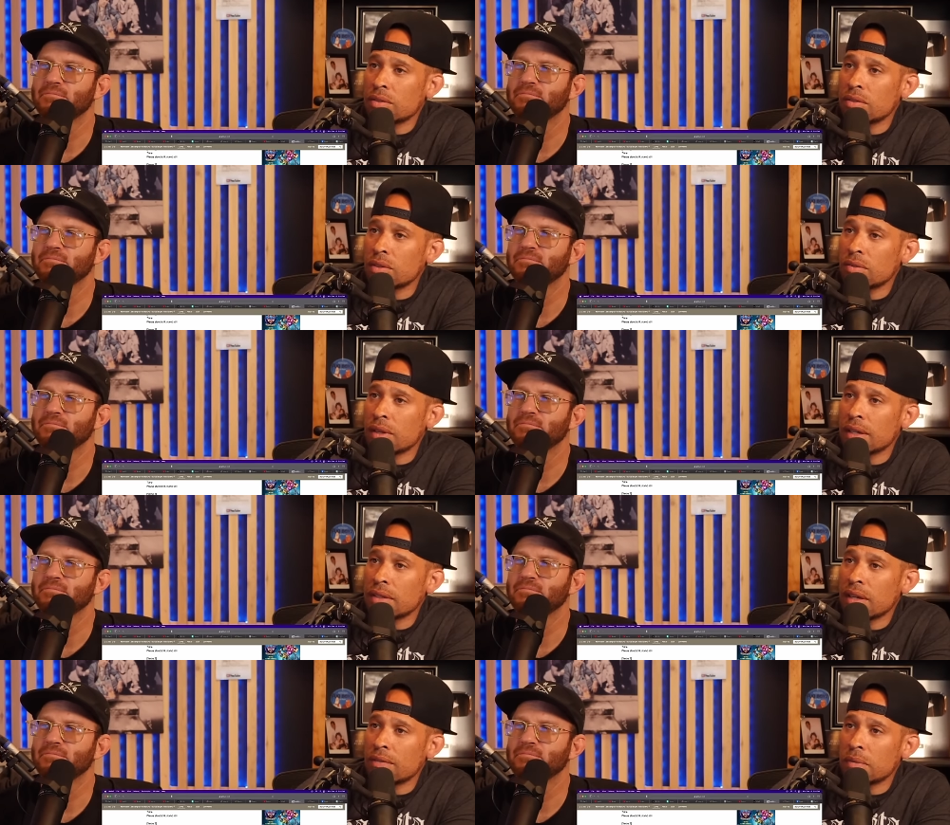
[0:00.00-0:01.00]
Speaker 1: It's so
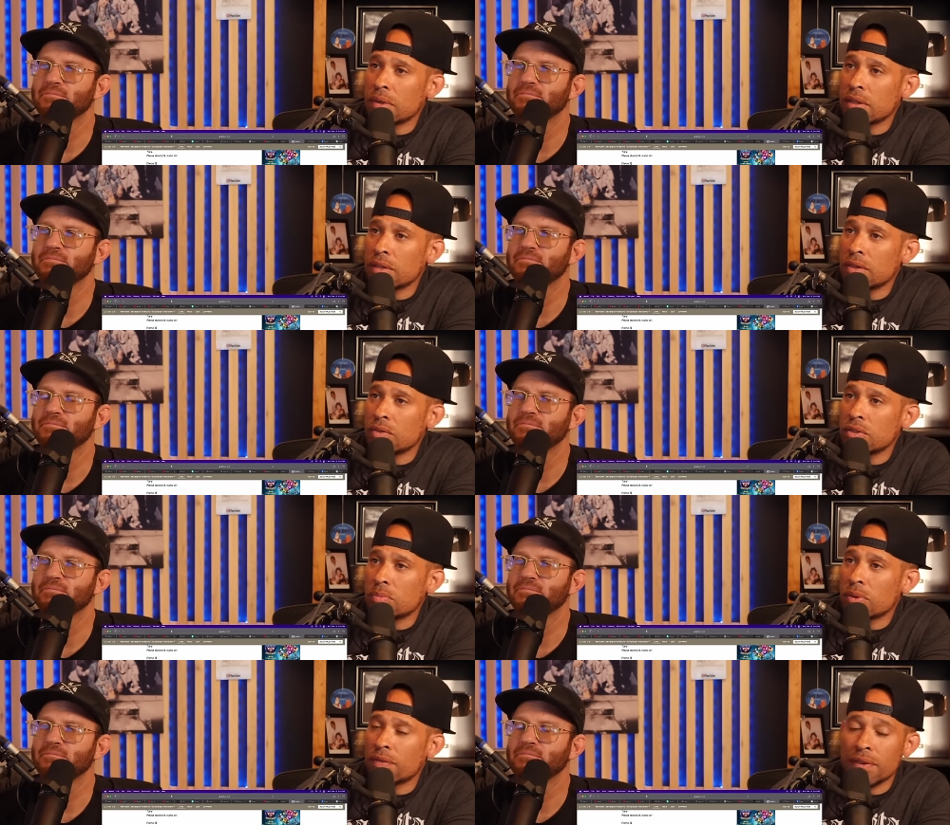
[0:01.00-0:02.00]
nice. Everybody knows the
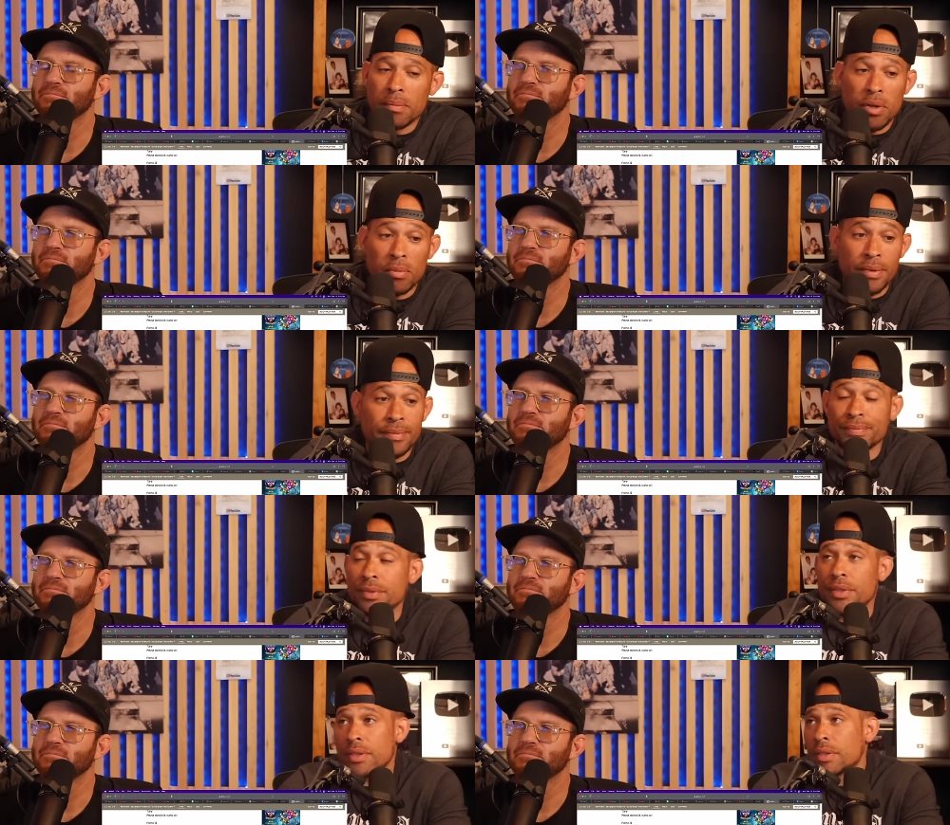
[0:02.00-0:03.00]
perfect moment.
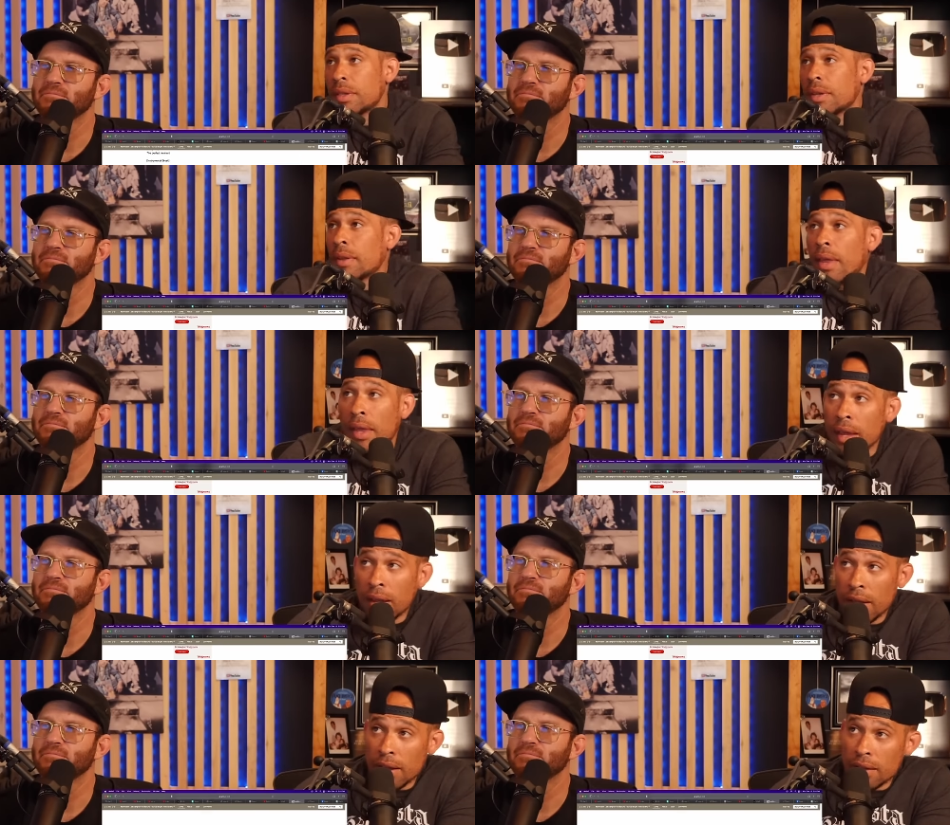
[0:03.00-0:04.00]
Shh.
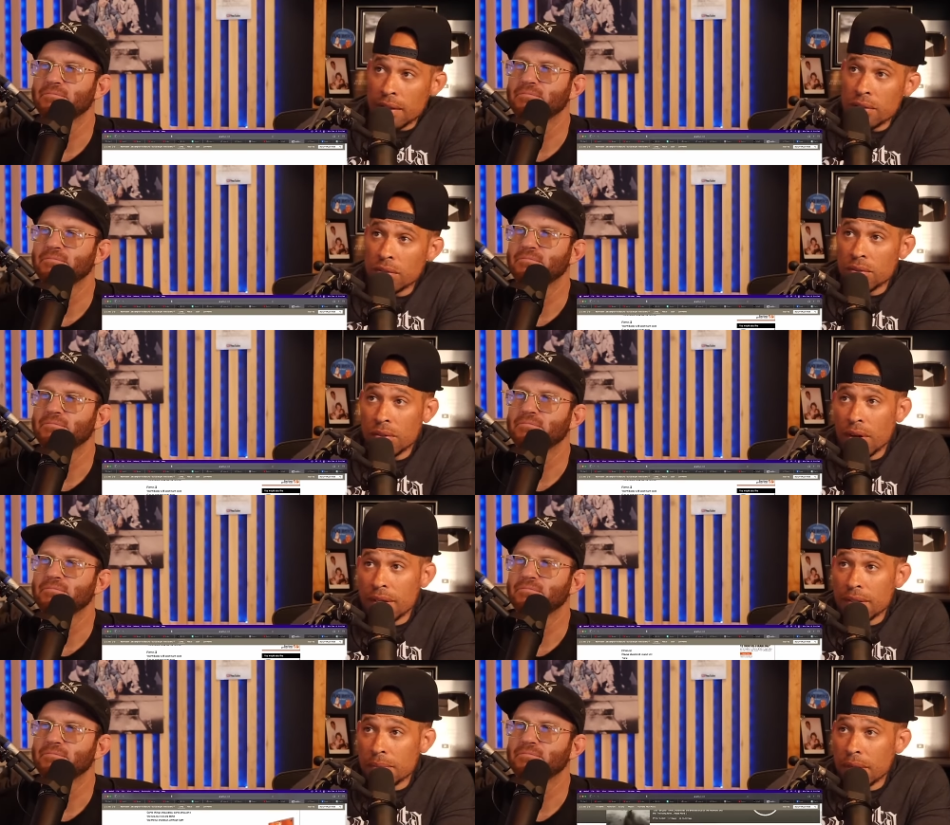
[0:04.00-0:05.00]
These dudes are
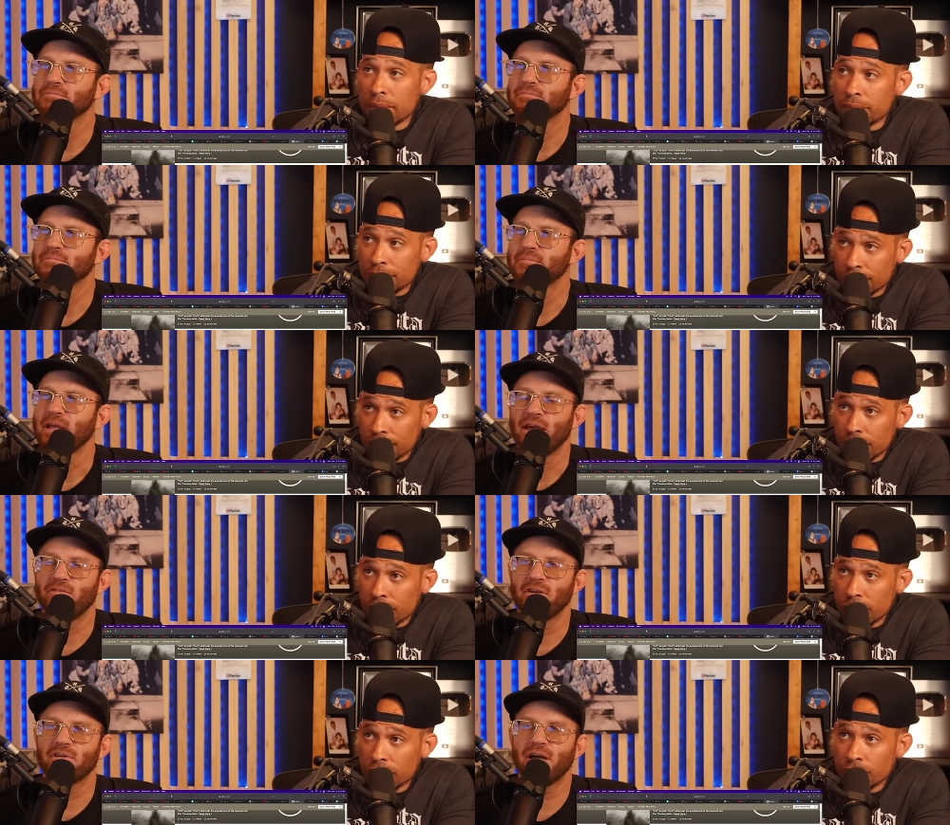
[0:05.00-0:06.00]
crazy, man.
Speaker 2: Have
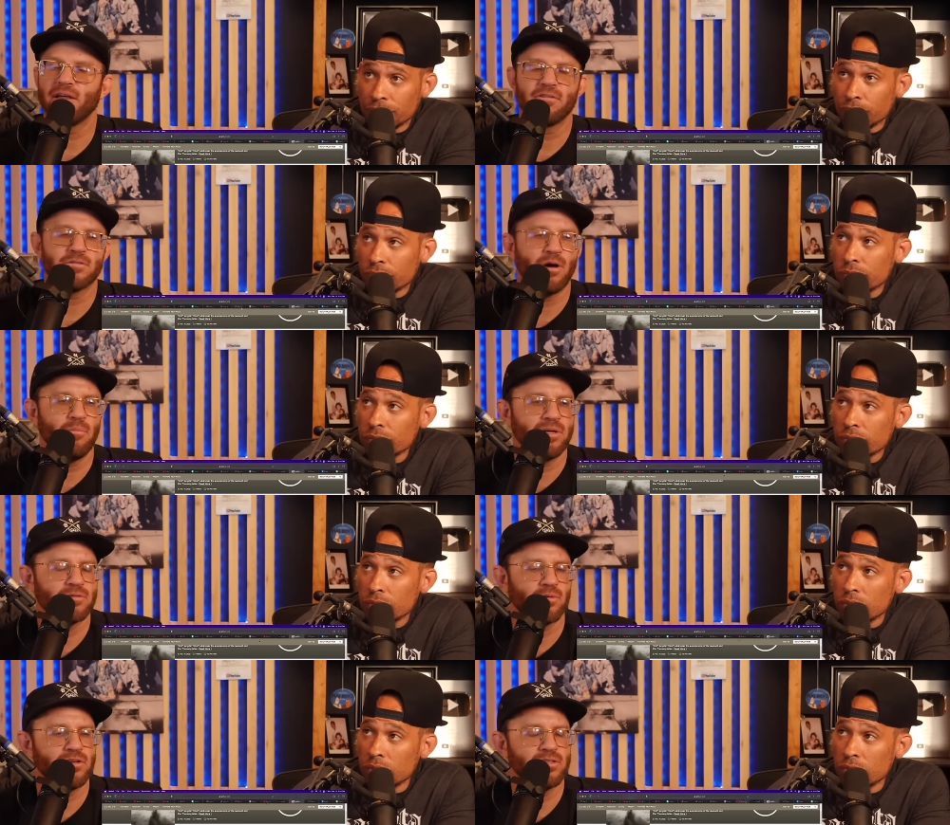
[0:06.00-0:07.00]
you ever had those moments
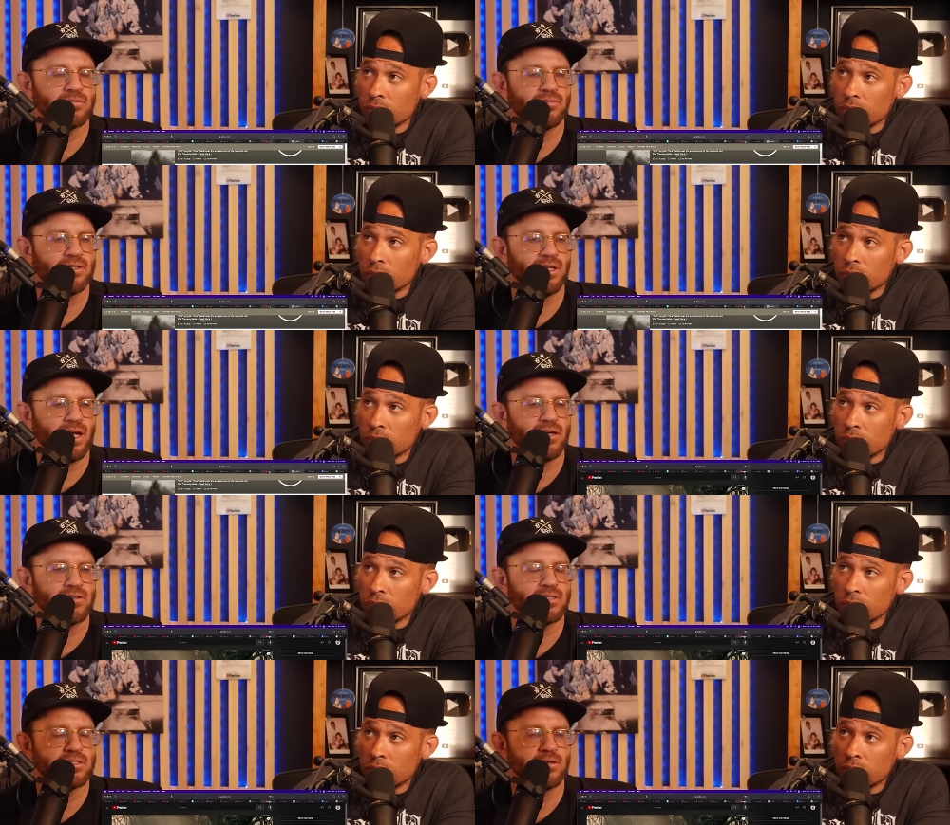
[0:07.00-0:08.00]
where you just feel like you're
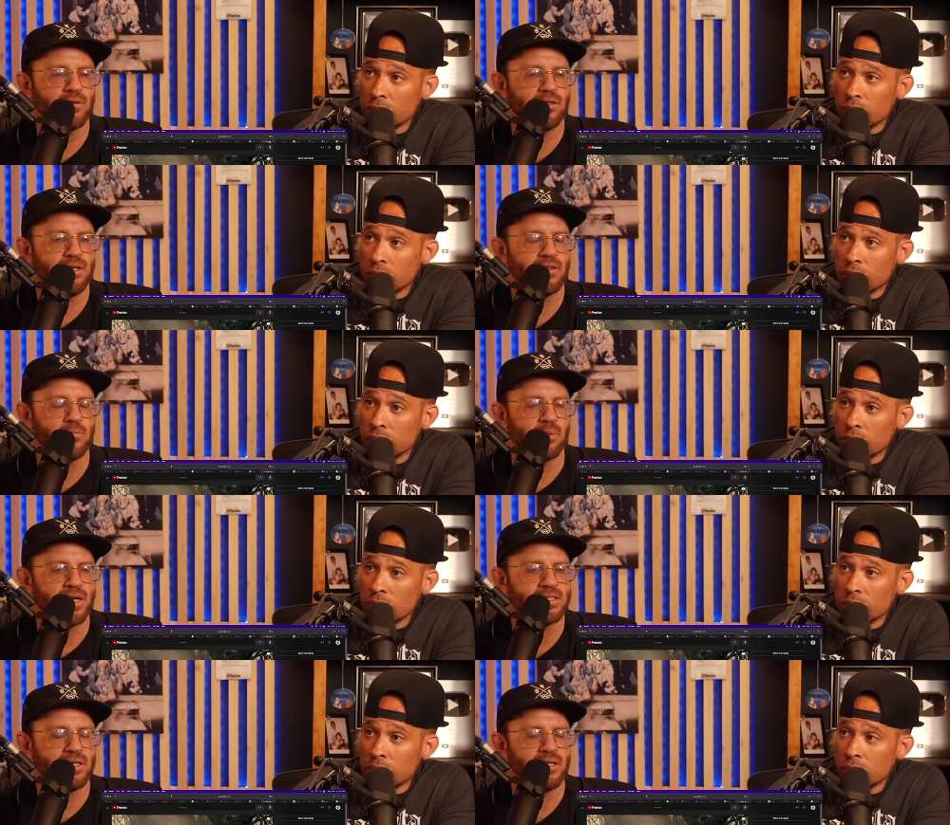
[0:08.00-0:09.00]
just totally in the
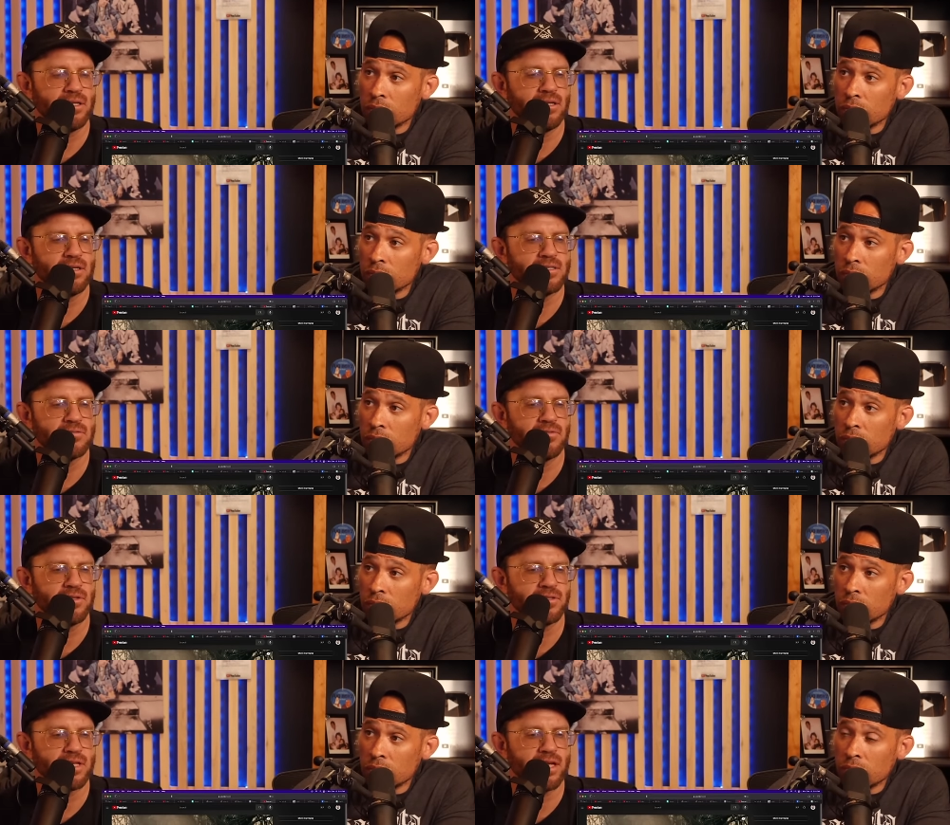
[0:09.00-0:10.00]
present and it just
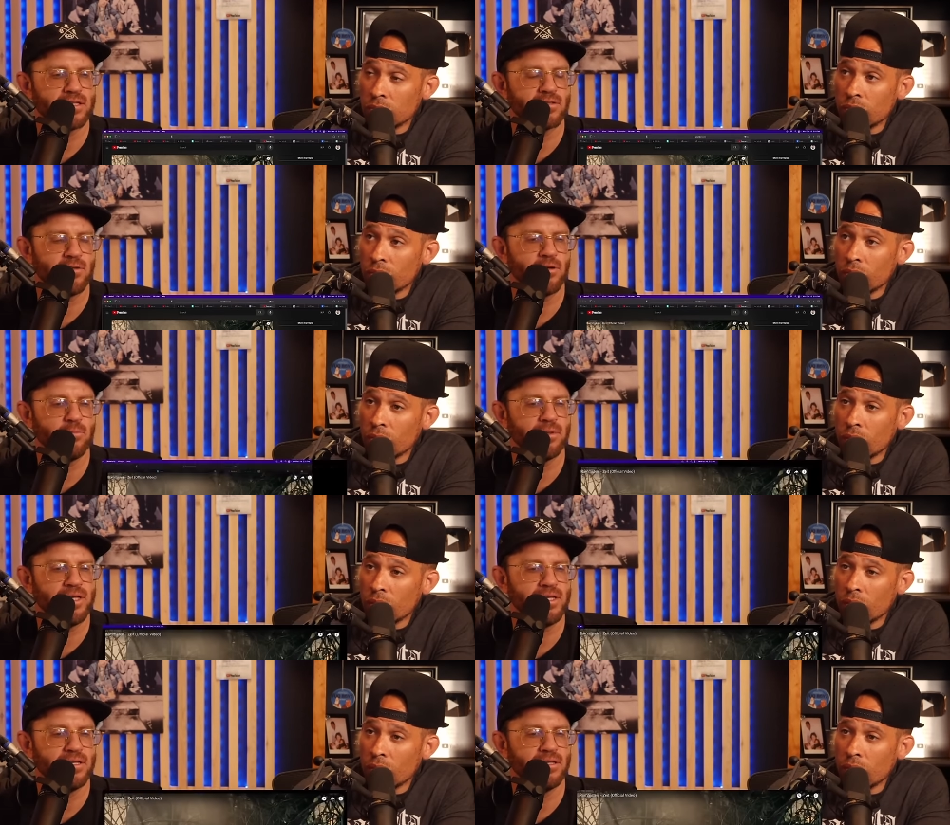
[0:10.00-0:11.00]
feels like so
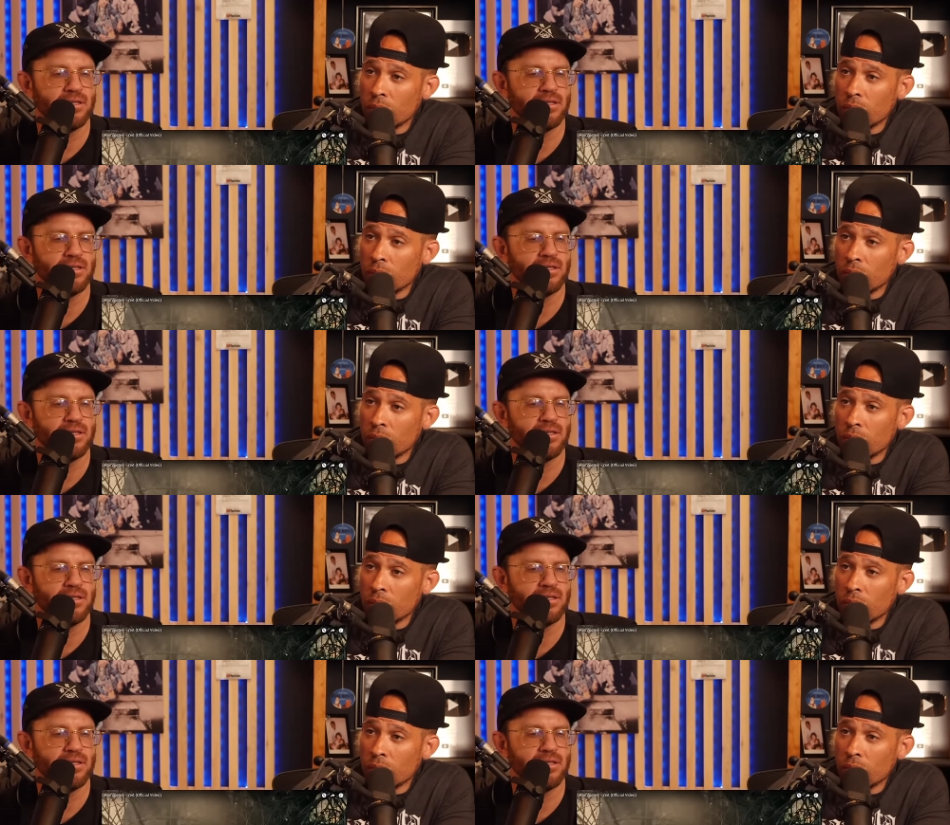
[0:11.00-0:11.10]
complete?